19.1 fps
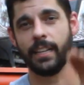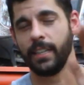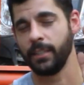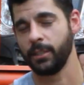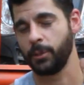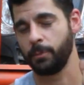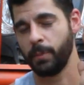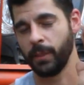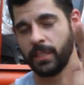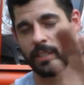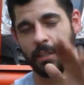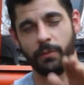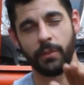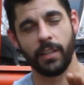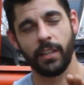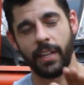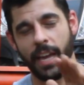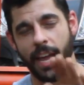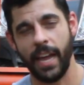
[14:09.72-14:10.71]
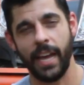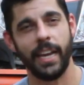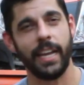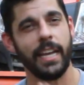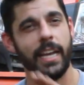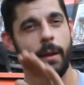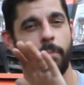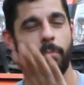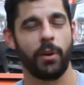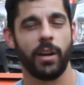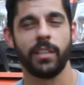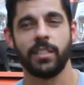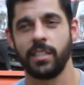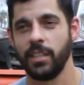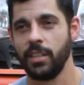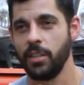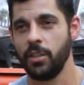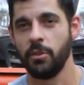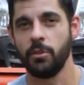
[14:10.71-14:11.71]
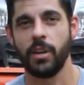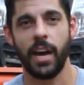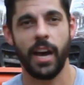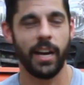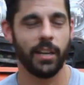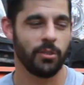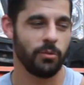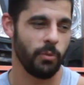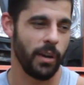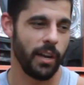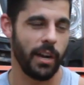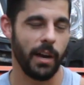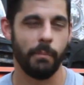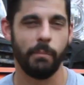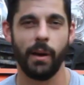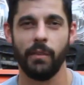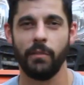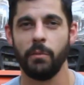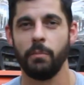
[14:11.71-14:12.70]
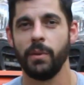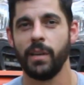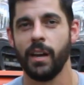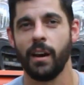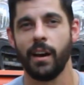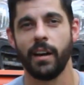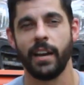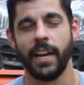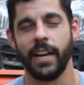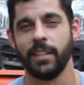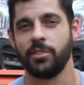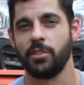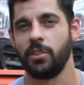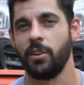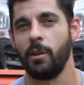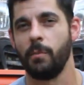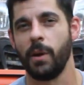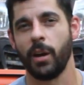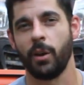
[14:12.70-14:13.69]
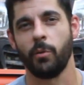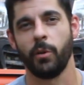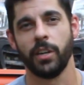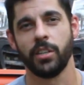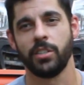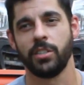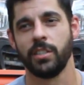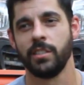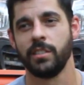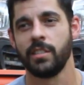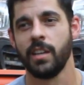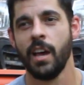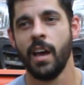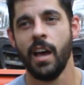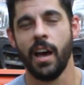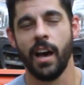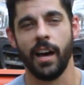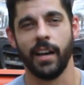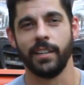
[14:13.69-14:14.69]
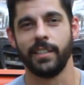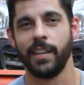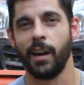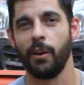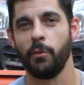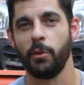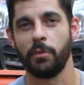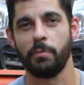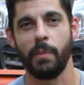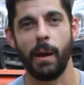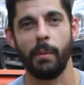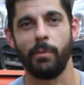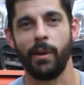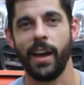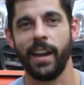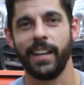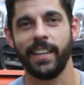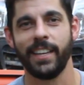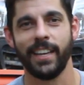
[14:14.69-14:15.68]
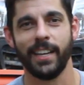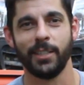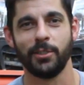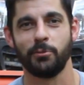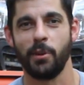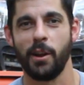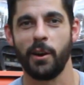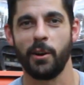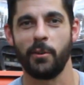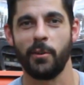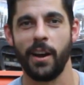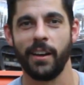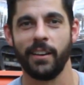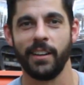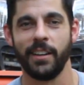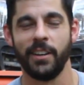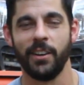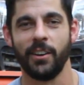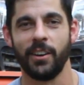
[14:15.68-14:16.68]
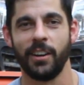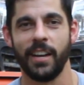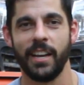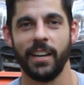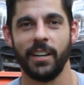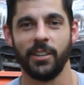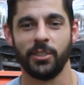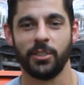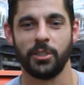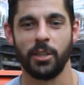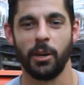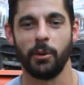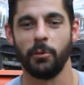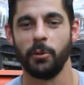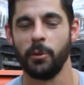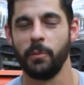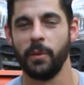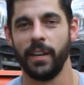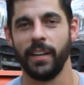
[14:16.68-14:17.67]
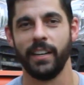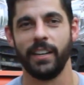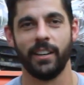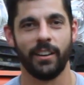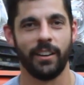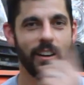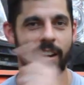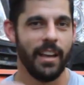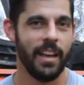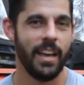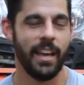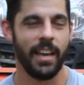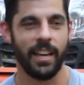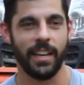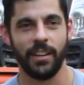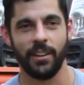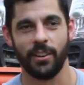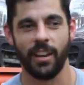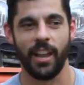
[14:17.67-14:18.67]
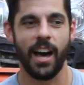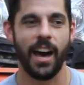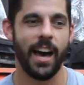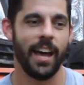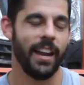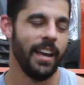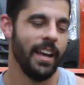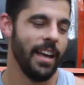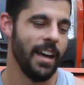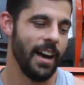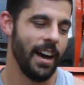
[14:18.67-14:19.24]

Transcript: specifically Annie and Preston, you guys went above and beyond, answered all my questions, dealt with my bratty kids running around in your showroom and in your lot.